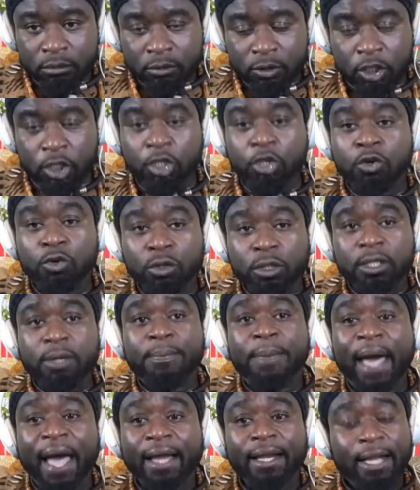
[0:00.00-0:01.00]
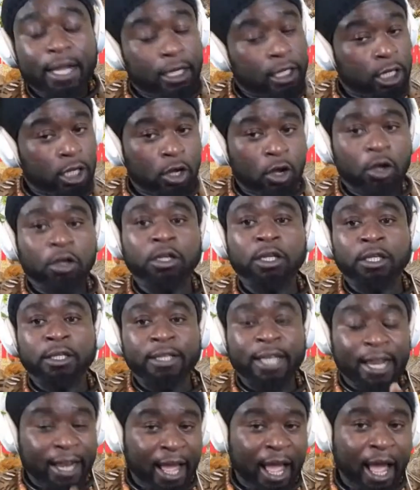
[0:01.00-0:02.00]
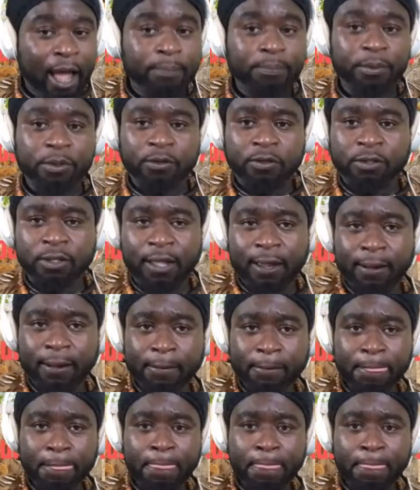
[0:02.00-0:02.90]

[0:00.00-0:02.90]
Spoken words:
the good, the bad, and the ugly, that happens there.